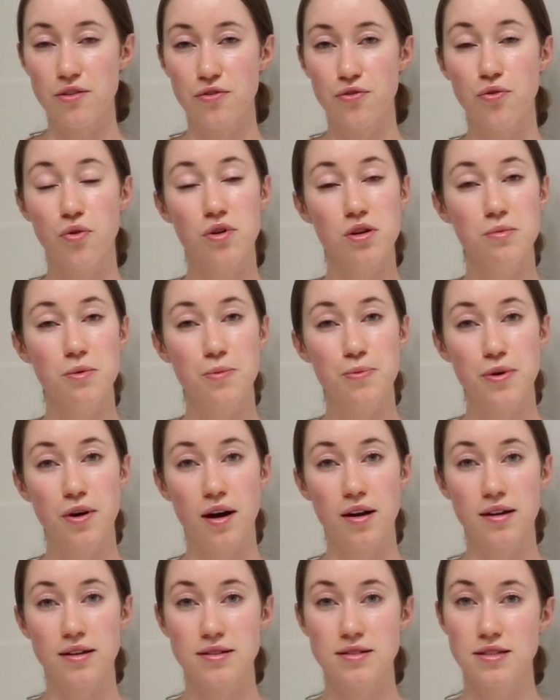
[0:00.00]
affordable
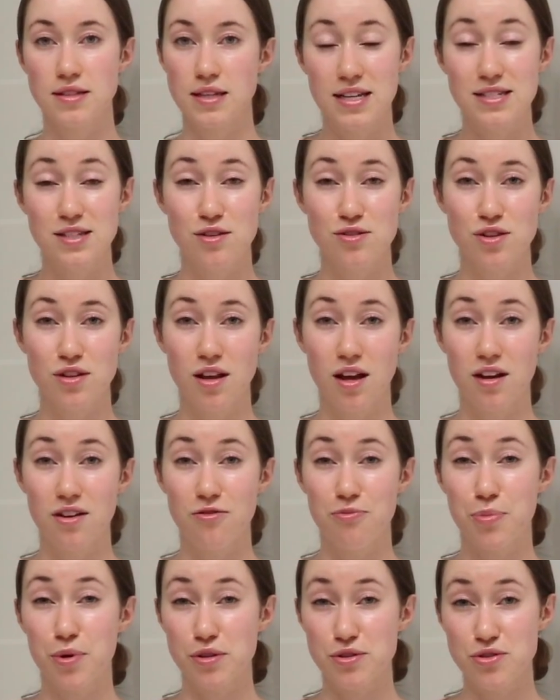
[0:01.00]
products is there's a lot
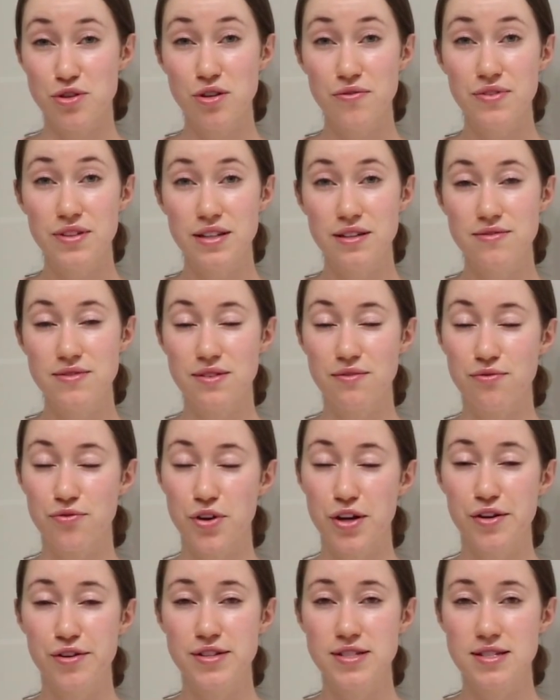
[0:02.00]
of preservatives and
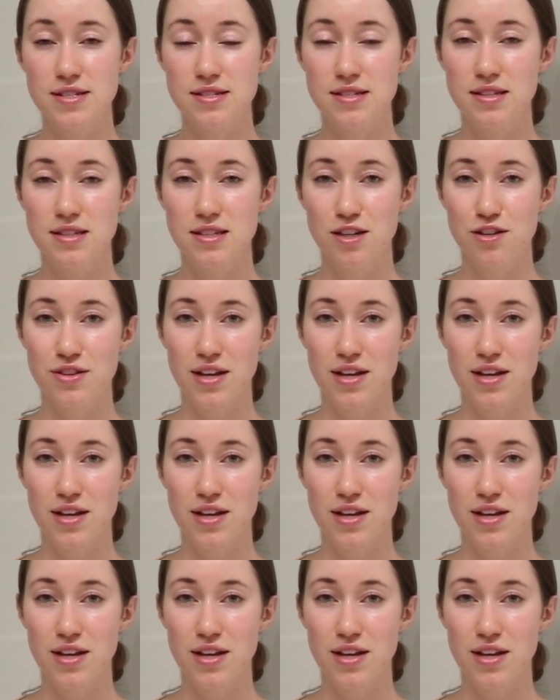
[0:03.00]
fragrances in there